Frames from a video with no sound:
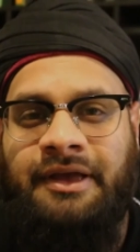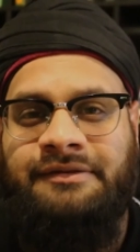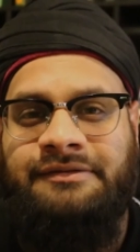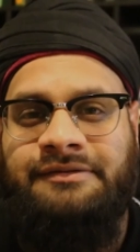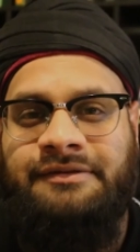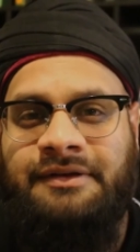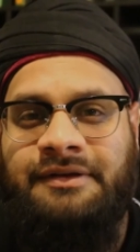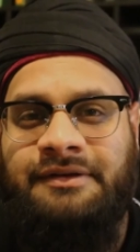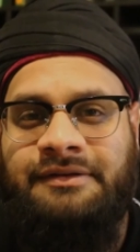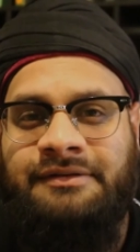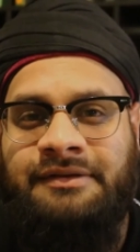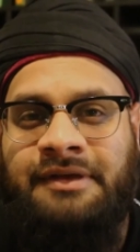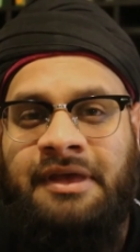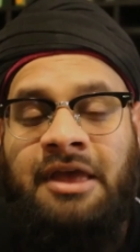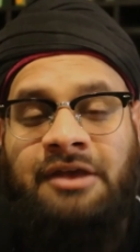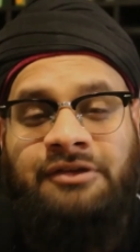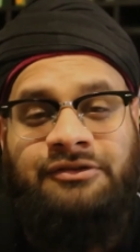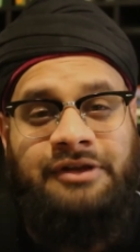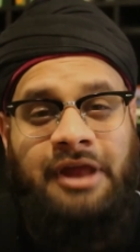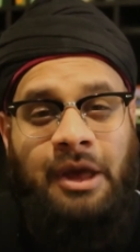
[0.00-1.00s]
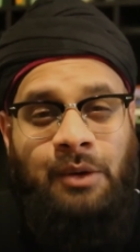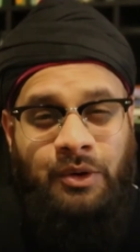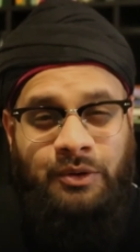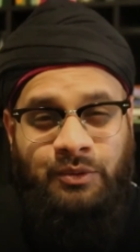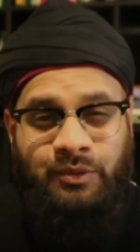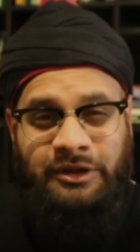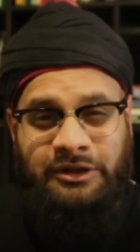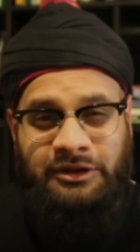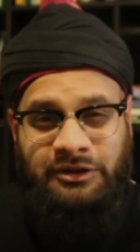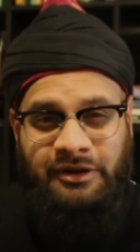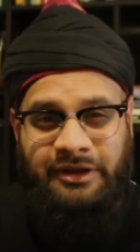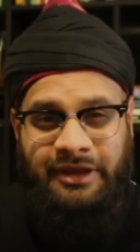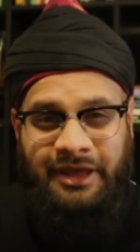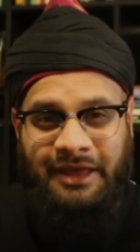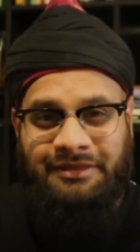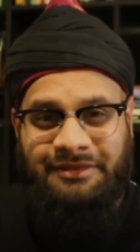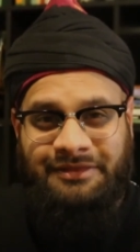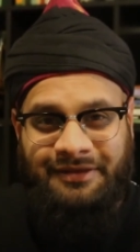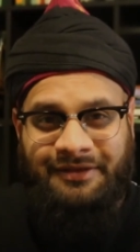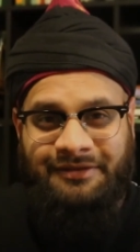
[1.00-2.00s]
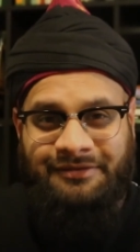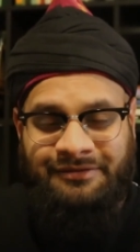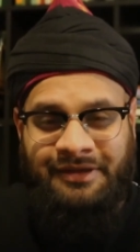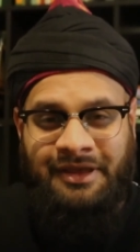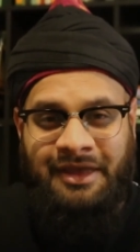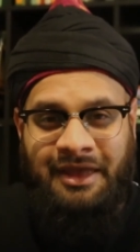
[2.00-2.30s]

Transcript: us this. So now when we look at this,